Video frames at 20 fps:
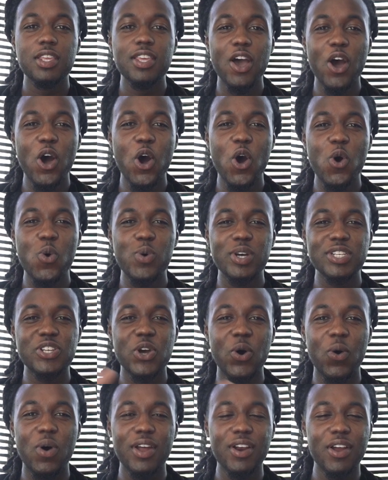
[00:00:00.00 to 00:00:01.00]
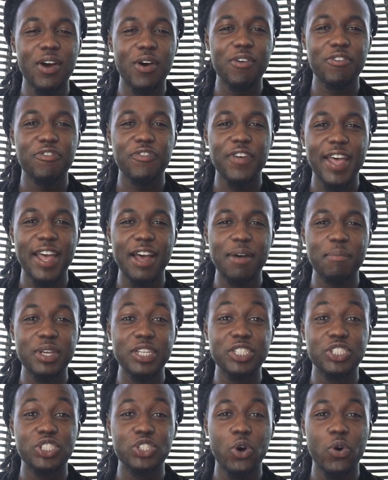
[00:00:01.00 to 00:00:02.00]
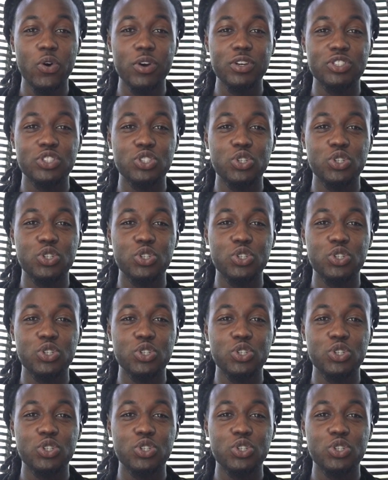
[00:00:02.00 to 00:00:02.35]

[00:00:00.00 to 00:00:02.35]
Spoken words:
Yo, what's going on, fam? It's yours